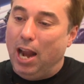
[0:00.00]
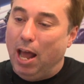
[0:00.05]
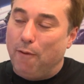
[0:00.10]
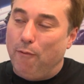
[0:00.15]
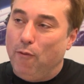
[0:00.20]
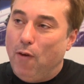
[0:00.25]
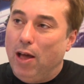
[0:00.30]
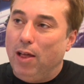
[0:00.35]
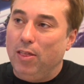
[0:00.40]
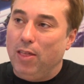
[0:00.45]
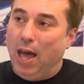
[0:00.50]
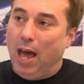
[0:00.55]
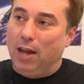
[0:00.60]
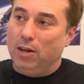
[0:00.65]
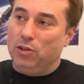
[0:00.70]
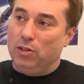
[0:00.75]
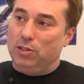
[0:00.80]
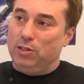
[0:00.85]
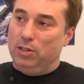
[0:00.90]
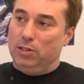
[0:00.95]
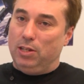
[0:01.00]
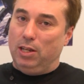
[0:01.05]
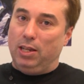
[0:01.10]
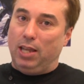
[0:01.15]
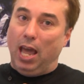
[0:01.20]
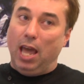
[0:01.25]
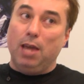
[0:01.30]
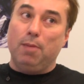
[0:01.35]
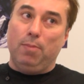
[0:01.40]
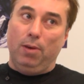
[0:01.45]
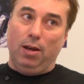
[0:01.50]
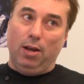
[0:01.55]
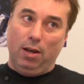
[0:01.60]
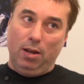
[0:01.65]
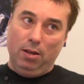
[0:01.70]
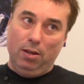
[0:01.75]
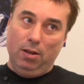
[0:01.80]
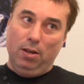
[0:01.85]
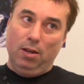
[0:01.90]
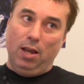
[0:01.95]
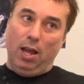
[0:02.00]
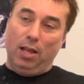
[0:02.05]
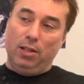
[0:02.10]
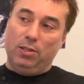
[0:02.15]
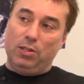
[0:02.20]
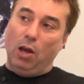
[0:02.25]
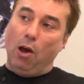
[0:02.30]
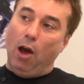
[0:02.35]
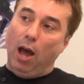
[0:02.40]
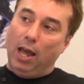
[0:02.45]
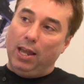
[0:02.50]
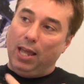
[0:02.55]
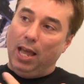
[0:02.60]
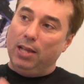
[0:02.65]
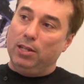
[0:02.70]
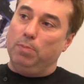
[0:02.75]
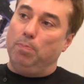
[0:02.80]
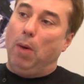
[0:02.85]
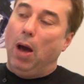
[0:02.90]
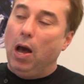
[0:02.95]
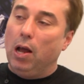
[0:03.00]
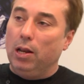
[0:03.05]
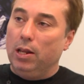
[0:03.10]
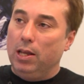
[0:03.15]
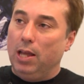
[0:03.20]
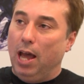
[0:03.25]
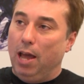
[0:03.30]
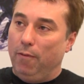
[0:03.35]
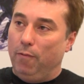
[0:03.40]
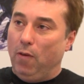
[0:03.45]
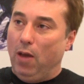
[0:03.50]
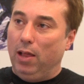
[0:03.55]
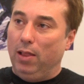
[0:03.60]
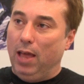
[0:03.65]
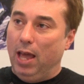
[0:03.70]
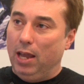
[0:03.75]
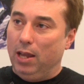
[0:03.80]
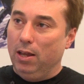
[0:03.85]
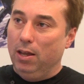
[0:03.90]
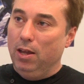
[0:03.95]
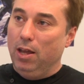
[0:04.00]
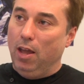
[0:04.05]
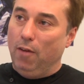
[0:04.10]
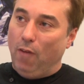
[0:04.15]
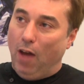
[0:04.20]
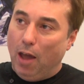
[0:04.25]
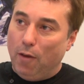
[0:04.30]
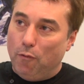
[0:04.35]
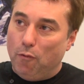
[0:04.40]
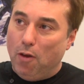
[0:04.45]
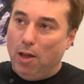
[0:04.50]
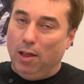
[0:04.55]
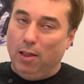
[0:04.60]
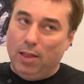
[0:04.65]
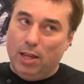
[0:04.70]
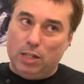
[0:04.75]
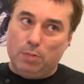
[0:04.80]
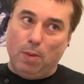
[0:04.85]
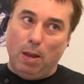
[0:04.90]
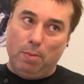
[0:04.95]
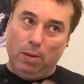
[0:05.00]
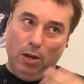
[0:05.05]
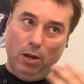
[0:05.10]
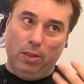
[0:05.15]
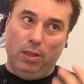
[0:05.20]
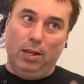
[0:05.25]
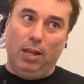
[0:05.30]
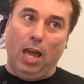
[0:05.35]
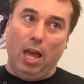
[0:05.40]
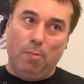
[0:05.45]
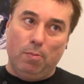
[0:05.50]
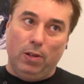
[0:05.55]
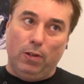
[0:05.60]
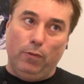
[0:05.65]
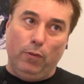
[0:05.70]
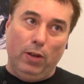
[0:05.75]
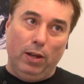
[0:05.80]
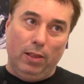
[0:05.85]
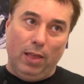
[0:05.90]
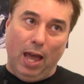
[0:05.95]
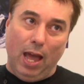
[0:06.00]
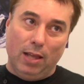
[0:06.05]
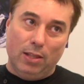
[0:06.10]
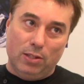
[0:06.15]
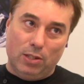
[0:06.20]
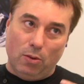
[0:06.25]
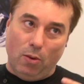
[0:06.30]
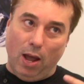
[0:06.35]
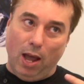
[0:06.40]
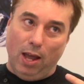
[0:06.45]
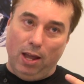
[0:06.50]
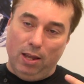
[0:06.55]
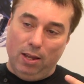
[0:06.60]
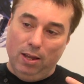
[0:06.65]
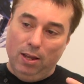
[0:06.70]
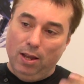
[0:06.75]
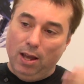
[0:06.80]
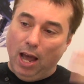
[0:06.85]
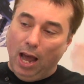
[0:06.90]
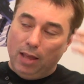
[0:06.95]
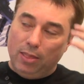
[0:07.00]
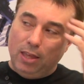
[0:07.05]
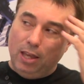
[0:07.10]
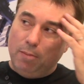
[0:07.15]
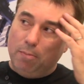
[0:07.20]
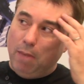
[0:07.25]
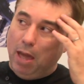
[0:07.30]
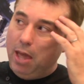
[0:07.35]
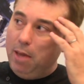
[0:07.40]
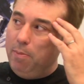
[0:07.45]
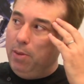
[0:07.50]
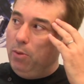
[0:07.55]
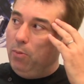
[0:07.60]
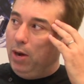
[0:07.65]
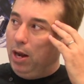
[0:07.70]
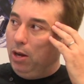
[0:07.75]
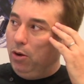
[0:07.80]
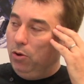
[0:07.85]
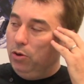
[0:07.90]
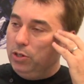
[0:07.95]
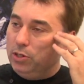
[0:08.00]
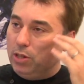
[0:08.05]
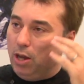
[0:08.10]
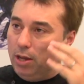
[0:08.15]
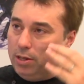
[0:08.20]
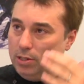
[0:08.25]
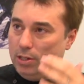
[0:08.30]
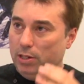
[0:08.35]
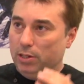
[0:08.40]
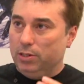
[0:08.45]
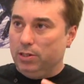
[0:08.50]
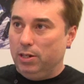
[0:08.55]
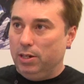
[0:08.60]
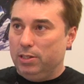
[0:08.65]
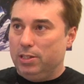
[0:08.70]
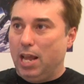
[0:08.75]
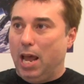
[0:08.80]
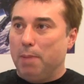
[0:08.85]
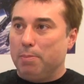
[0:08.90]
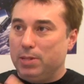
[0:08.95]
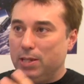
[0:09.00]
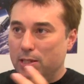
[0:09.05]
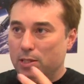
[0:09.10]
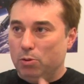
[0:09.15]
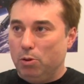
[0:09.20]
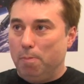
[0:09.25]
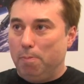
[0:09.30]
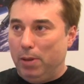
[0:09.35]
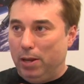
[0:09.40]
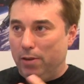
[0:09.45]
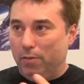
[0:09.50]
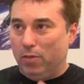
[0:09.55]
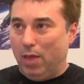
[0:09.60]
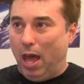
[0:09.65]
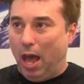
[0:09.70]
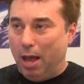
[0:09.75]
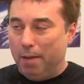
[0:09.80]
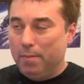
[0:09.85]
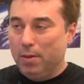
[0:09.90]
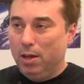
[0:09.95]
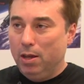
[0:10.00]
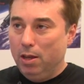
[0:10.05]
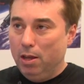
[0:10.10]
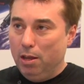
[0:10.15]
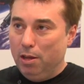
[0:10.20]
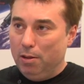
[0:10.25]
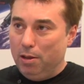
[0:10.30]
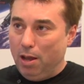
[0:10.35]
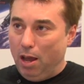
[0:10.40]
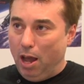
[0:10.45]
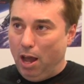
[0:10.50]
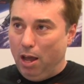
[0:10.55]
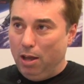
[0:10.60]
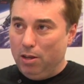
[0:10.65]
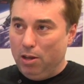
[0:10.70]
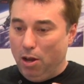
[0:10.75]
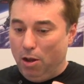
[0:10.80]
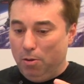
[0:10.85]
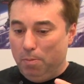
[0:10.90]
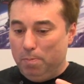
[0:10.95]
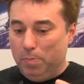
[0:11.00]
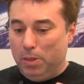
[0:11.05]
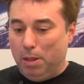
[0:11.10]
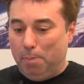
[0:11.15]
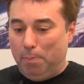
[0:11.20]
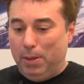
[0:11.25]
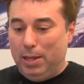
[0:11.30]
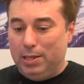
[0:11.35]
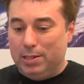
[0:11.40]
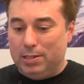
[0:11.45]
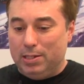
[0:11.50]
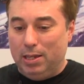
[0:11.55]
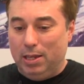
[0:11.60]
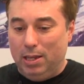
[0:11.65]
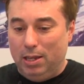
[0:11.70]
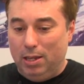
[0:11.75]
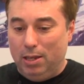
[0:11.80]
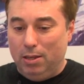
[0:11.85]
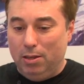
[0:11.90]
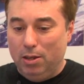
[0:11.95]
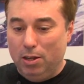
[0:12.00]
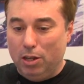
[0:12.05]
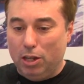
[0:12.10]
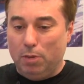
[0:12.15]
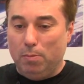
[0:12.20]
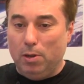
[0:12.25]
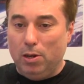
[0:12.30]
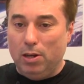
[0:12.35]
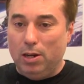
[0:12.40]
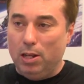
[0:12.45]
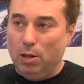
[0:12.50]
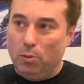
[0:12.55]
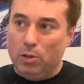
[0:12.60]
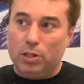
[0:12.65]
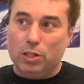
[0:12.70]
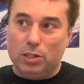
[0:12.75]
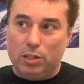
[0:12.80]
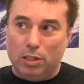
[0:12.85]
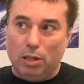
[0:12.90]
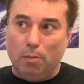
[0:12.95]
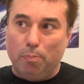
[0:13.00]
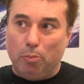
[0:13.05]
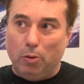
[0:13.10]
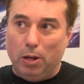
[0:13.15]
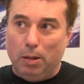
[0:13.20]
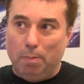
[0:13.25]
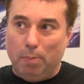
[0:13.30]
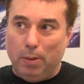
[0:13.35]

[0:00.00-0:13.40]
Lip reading: felt that just as a gamer, and so I guess partly I felt like if I feel this, maybe other gamers feel that, and so I think maybe when I launched Star Citizen, it tapped into a bit of that the PC community, which is still pretty